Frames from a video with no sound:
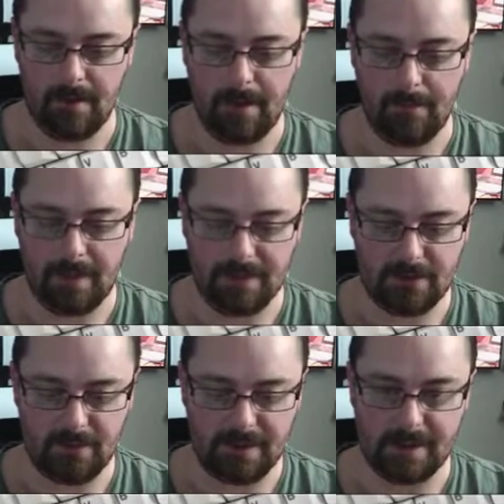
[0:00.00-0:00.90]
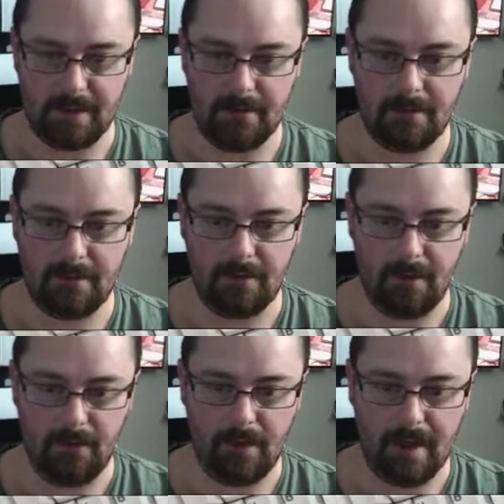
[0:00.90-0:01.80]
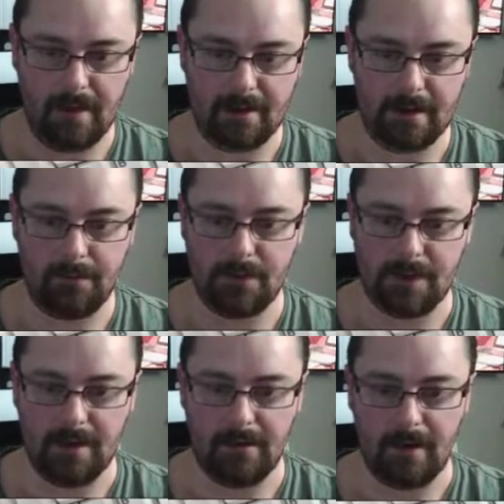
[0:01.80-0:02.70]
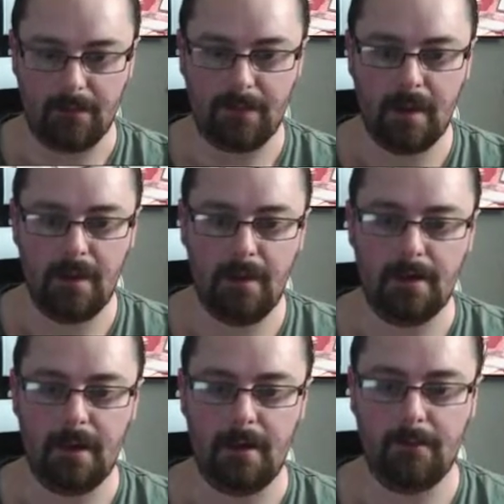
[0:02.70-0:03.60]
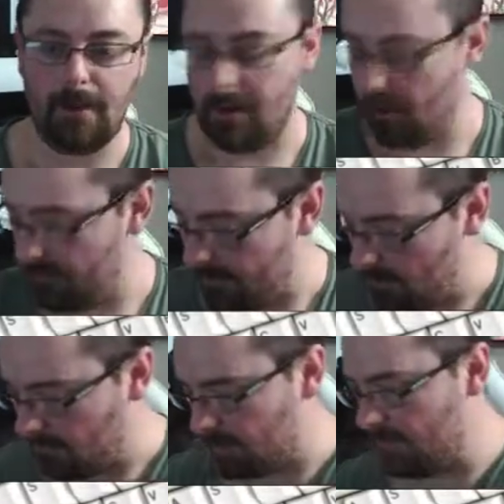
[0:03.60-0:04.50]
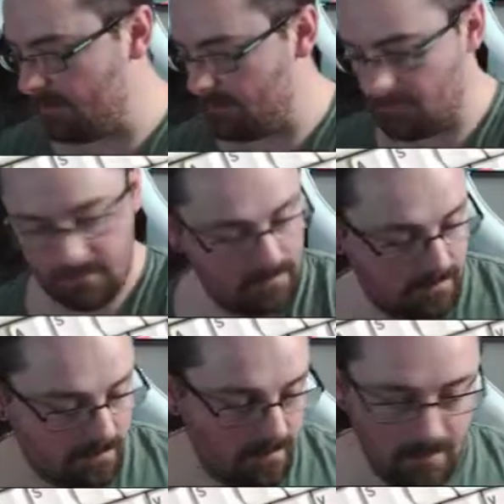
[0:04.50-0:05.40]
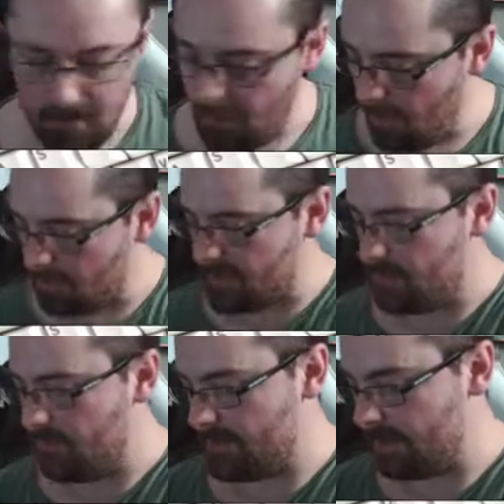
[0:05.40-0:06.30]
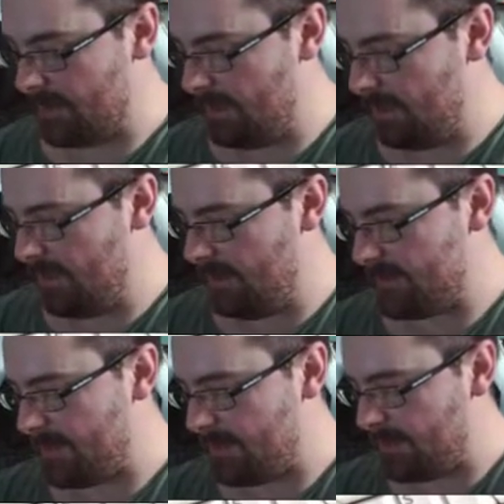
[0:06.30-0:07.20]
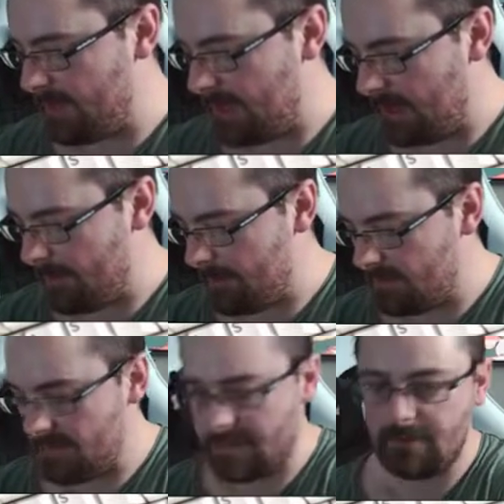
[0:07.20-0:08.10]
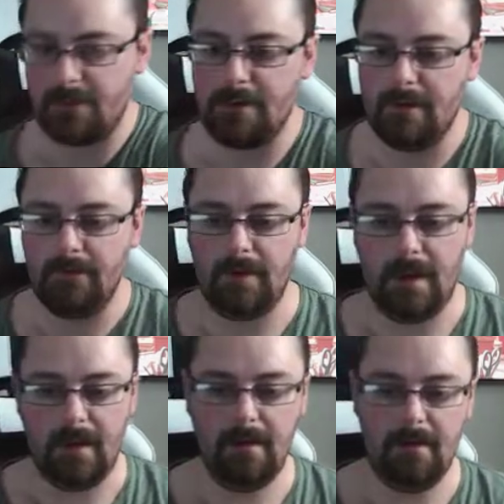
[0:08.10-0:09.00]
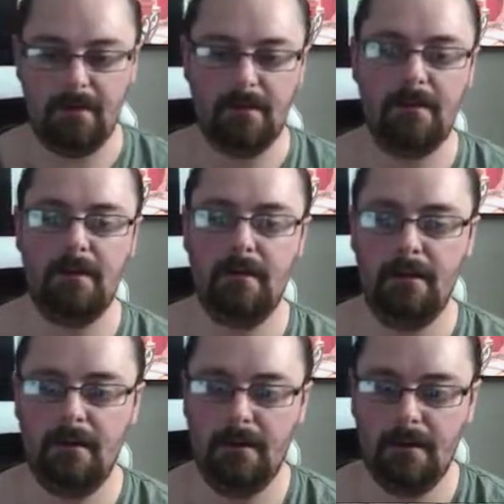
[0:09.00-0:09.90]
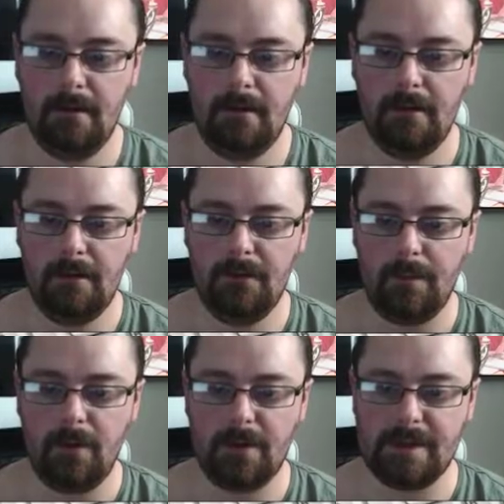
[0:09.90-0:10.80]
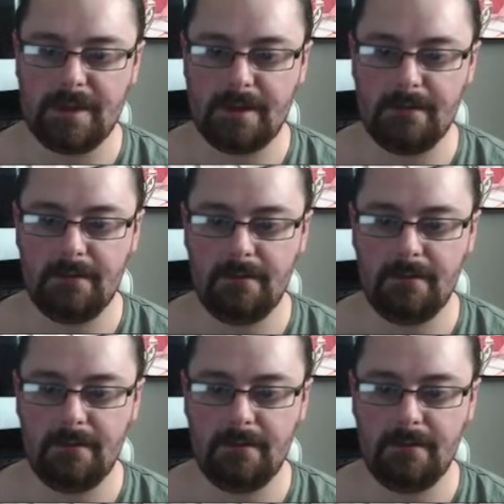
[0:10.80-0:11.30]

But that bit is twisting on the end as I push it in and out. But I love old tools, especially when they came in such lovely boxes.